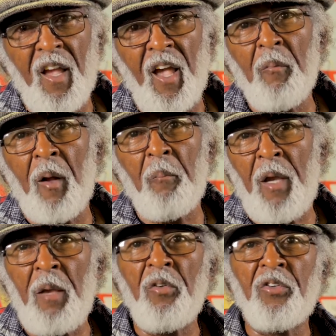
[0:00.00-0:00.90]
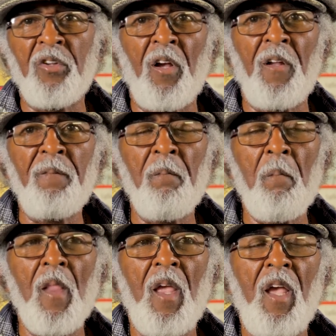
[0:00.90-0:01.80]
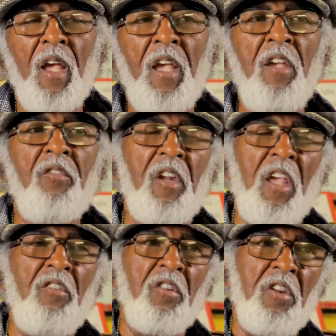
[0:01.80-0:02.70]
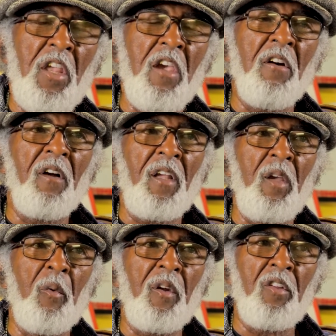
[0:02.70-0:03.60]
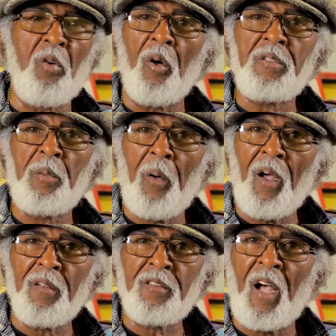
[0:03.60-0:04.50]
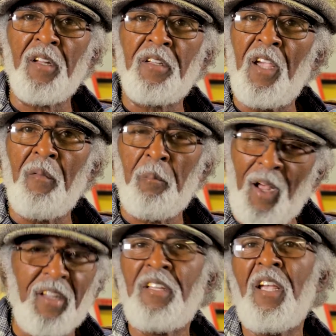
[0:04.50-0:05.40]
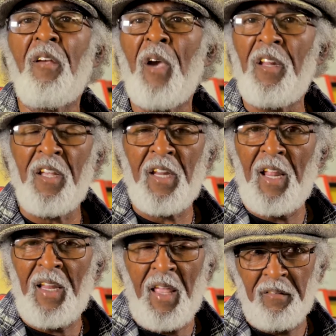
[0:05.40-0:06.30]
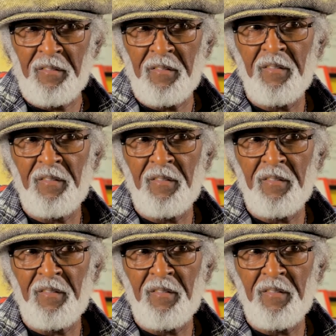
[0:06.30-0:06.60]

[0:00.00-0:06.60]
And my baby son, he's an engineer, and he went to Georgia Polytech right there in Atlanta.